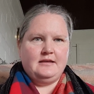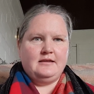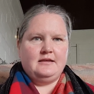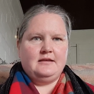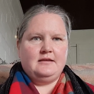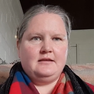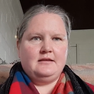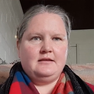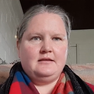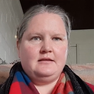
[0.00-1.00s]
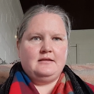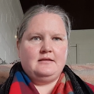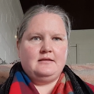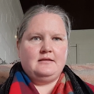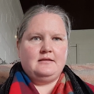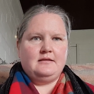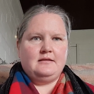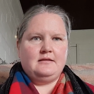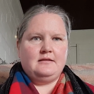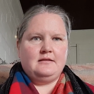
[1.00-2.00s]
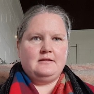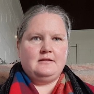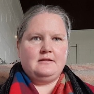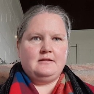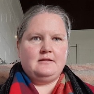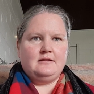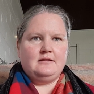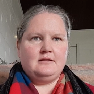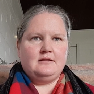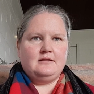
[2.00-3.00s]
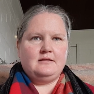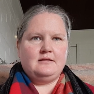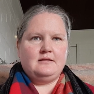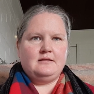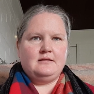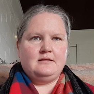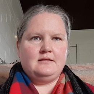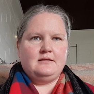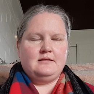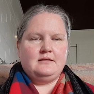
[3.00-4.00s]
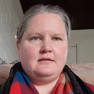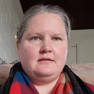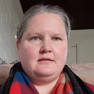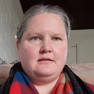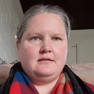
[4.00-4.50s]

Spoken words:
(silence)